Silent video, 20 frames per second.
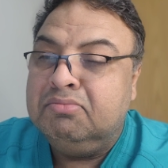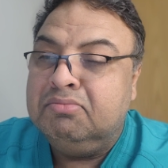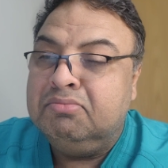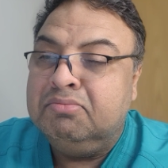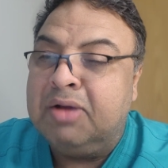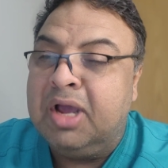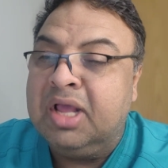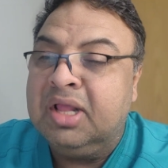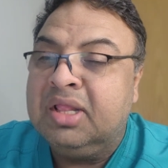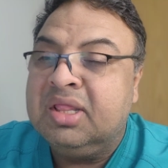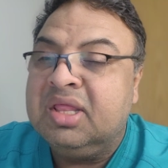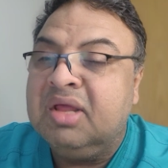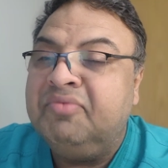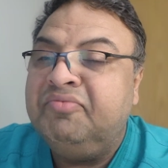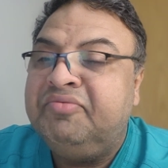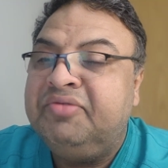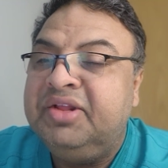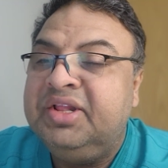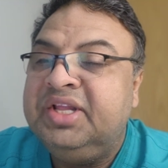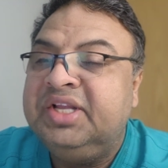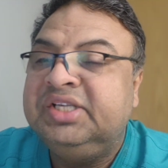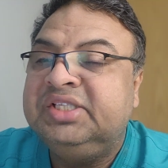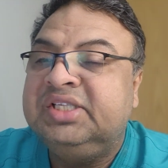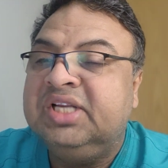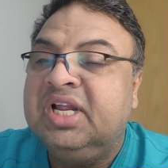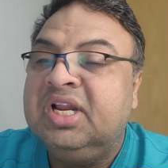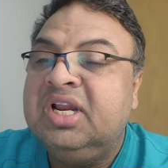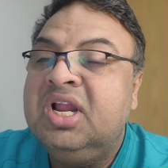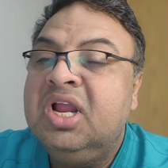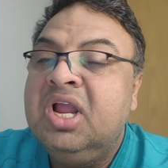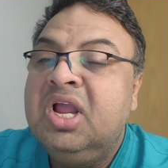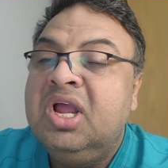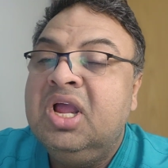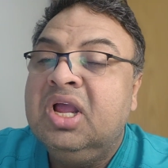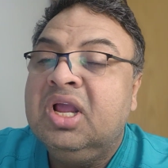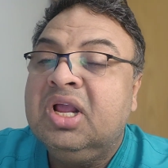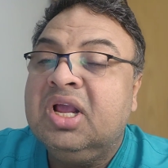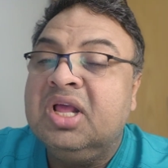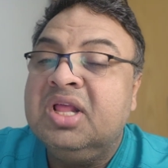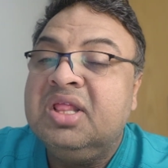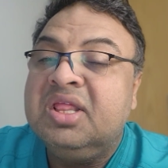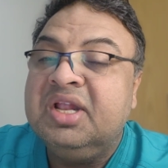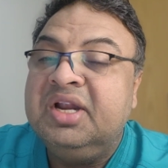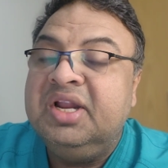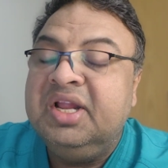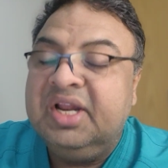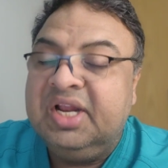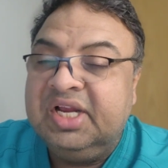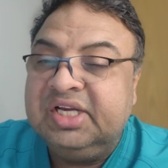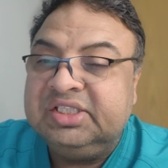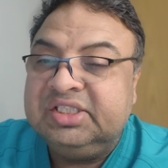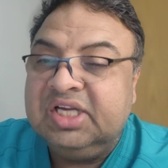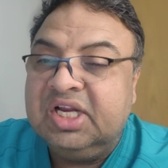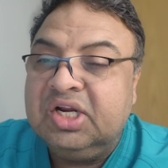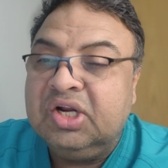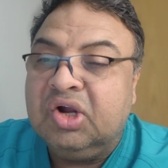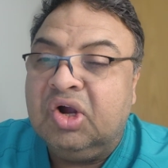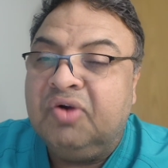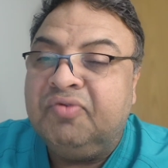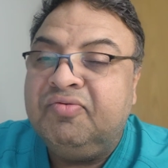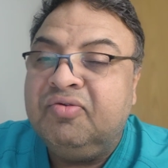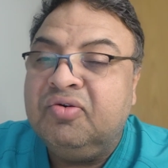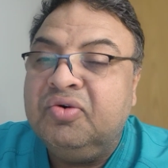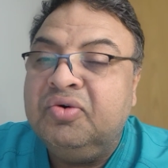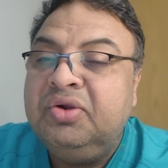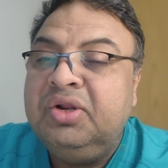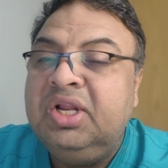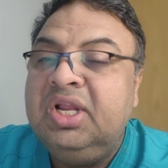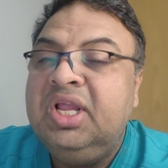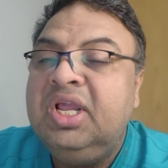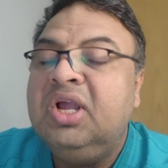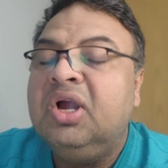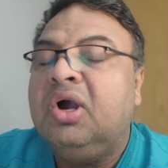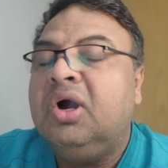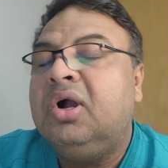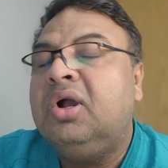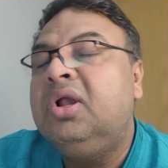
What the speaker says: by some physician, consideration of only